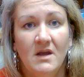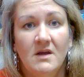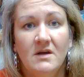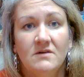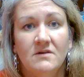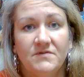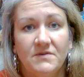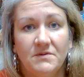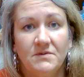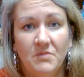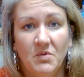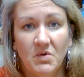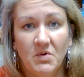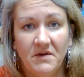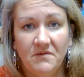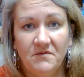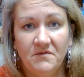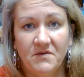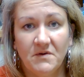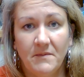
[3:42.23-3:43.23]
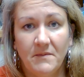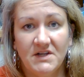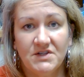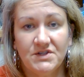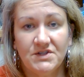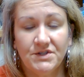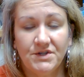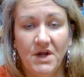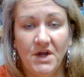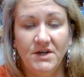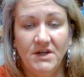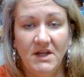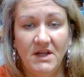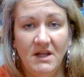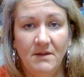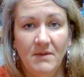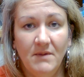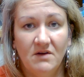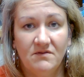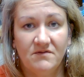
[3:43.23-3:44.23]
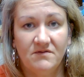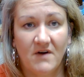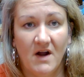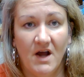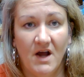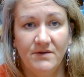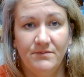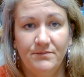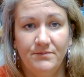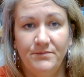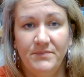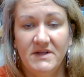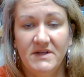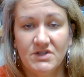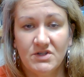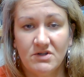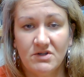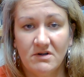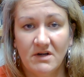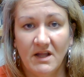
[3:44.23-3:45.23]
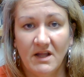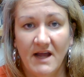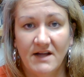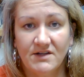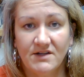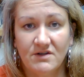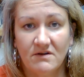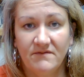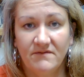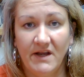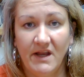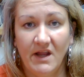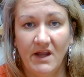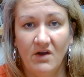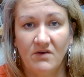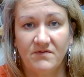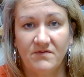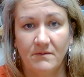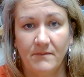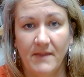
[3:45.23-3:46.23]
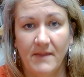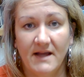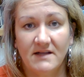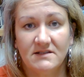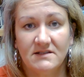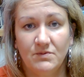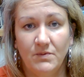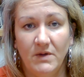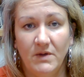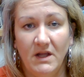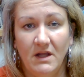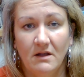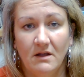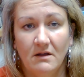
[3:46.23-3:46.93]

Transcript: For more information on email fraud, be sure to catch our video from last week.